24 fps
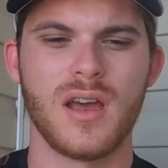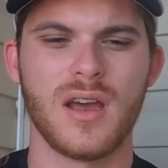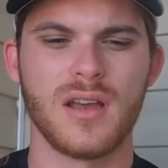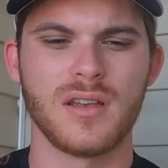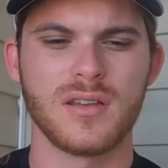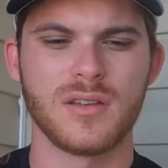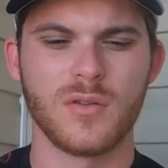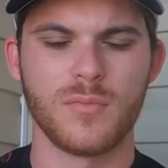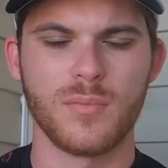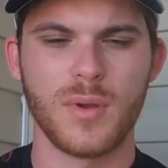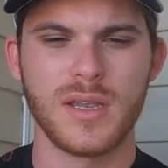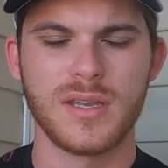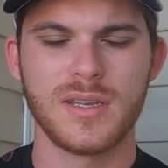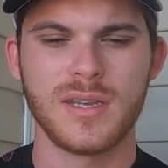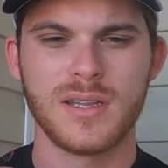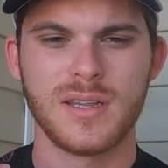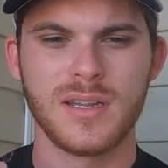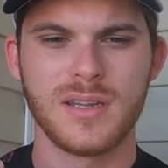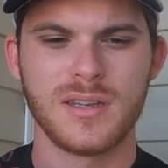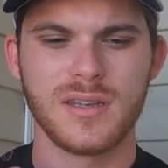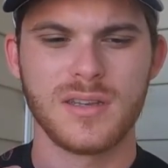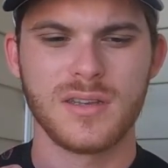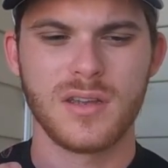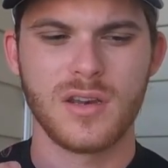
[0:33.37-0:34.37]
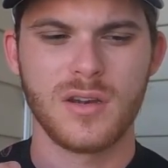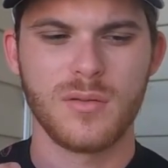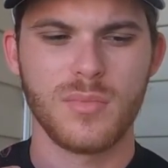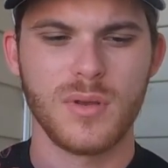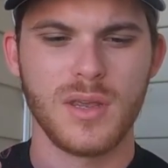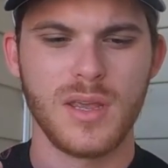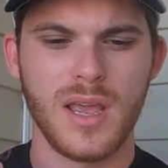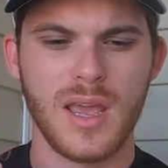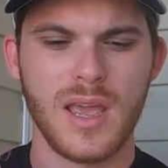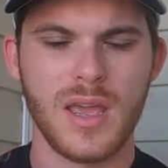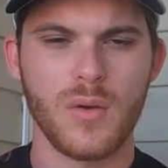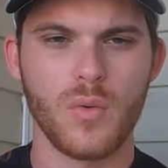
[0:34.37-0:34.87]
So basically this is going to
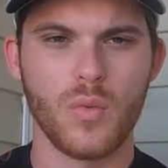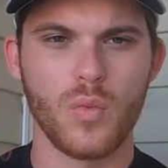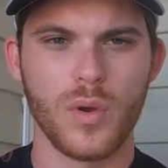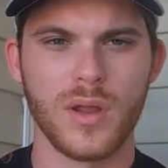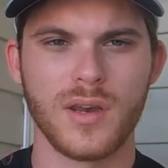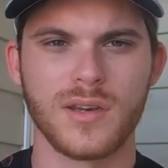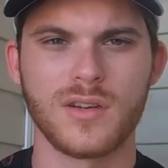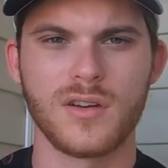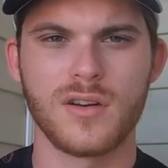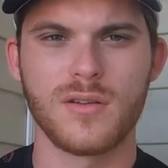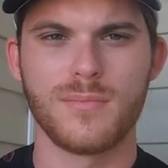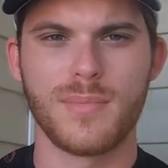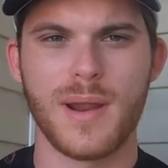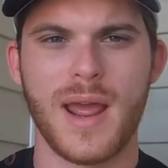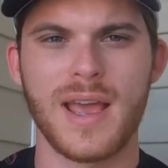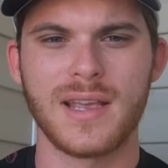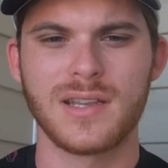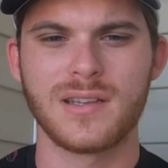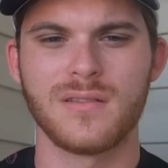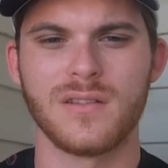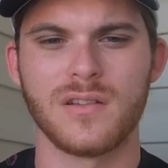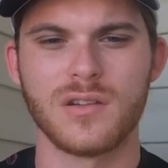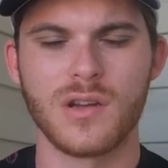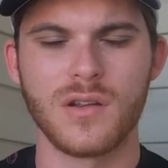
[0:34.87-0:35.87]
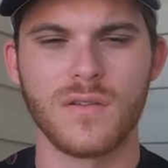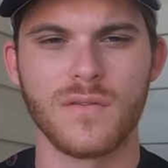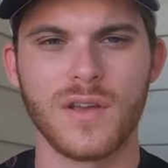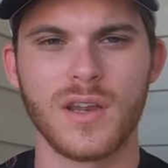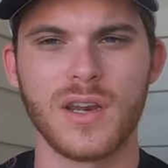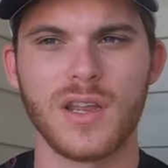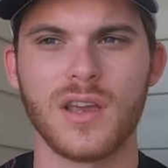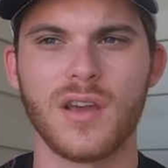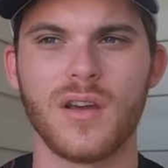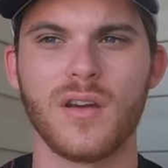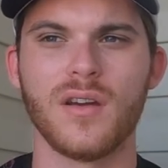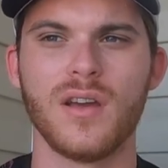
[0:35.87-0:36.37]
be a winter bass fishing
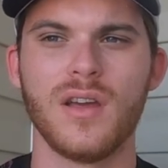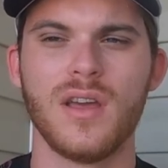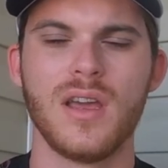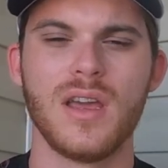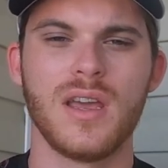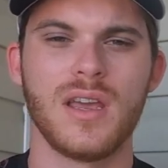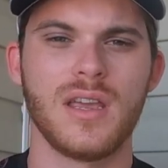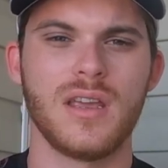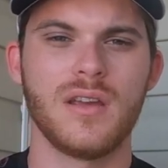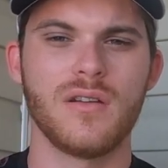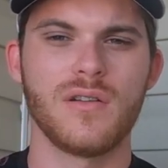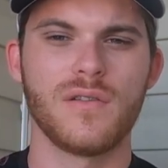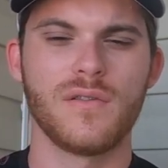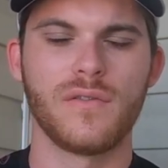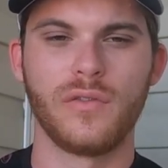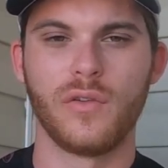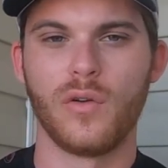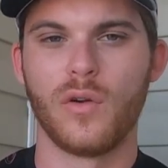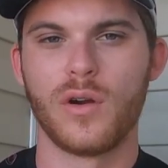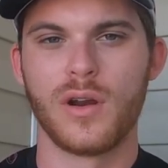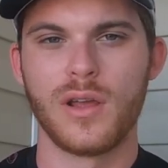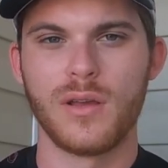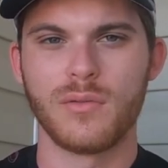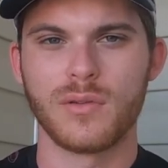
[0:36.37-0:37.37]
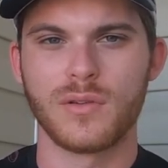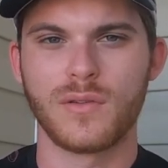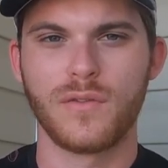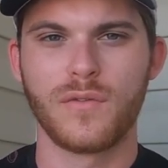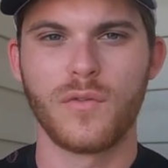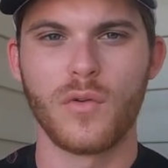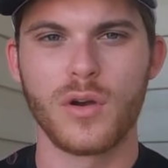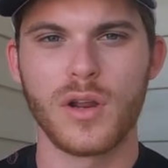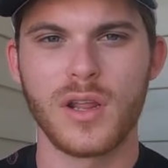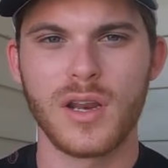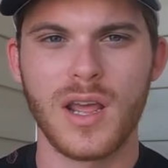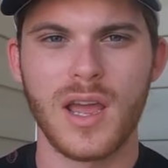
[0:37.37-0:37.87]
video. Here in Florida it was
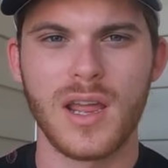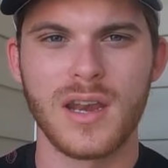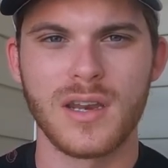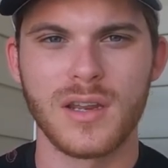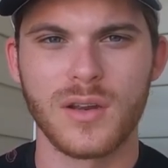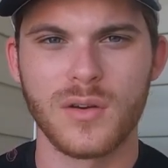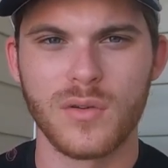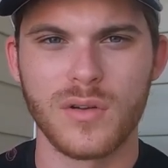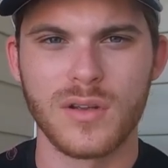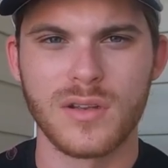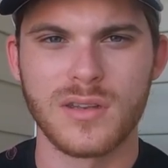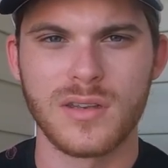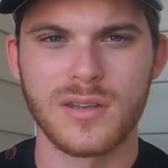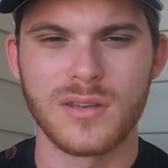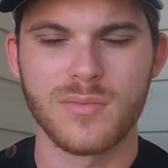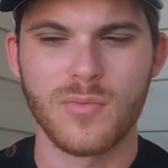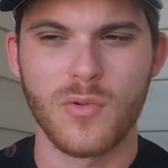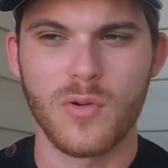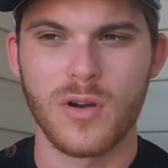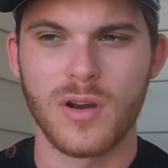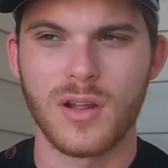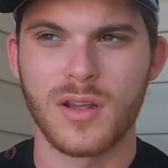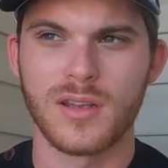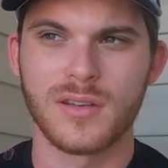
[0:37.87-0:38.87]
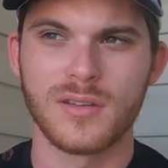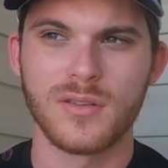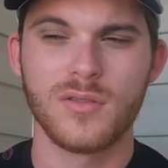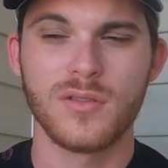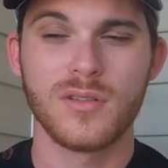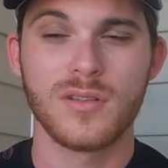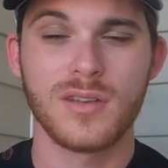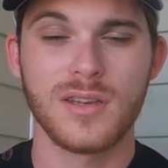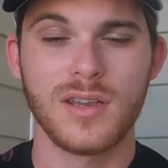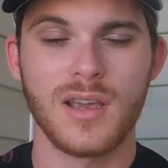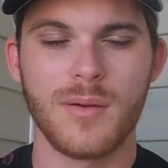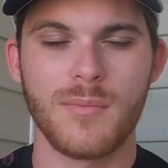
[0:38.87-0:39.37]
49 degrees this morning. As you
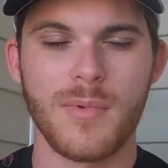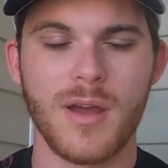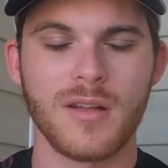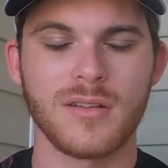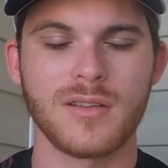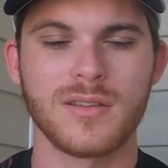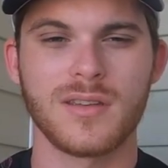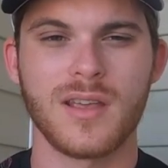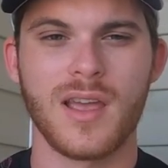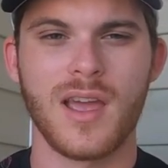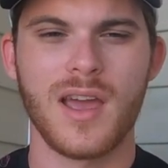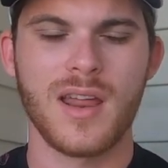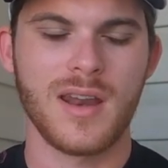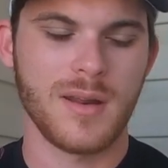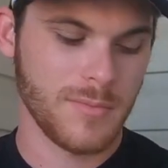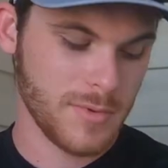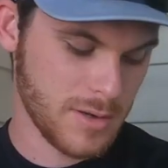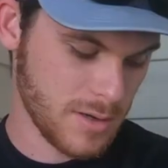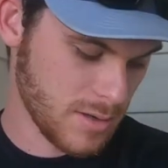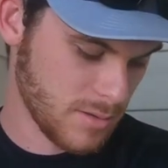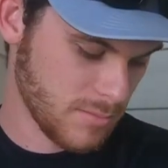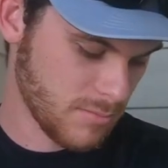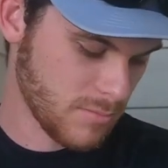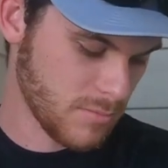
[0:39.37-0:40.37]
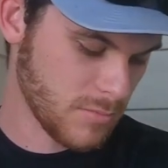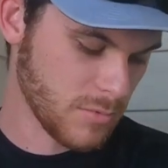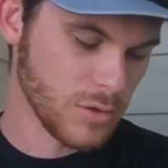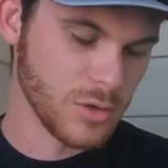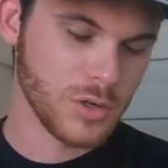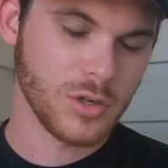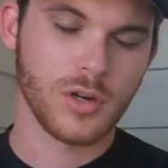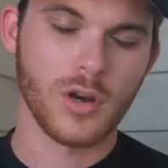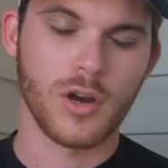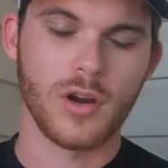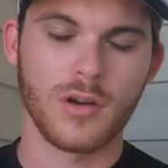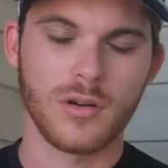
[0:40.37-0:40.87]
can see, I'm outside, I'm in a
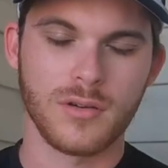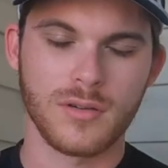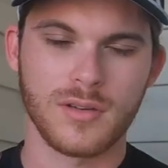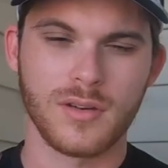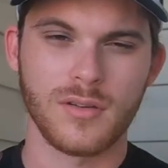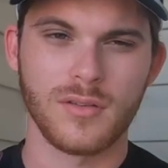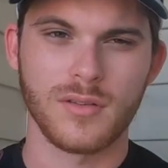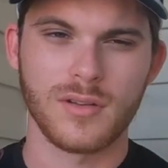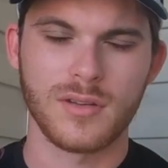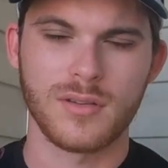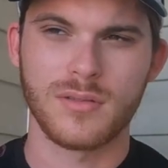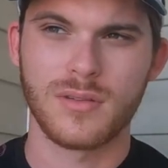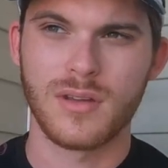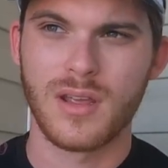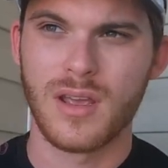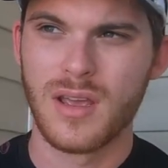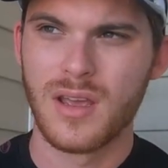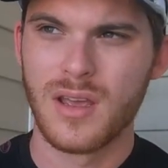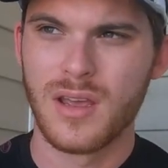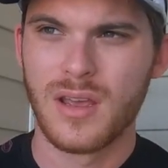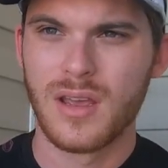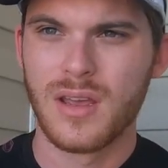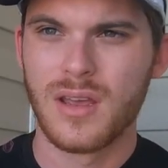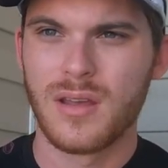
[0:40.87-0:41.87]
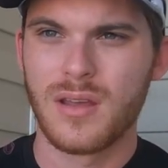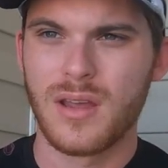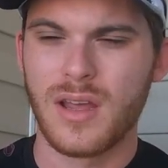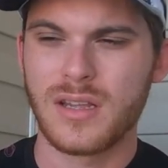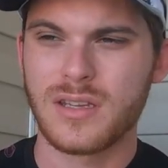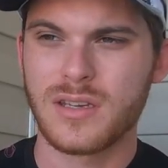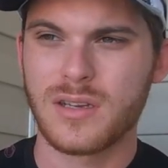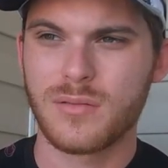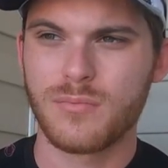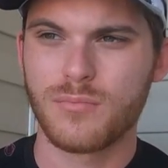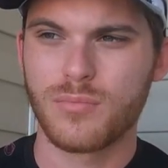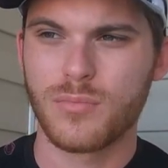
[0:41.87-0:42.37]
shirt, so it's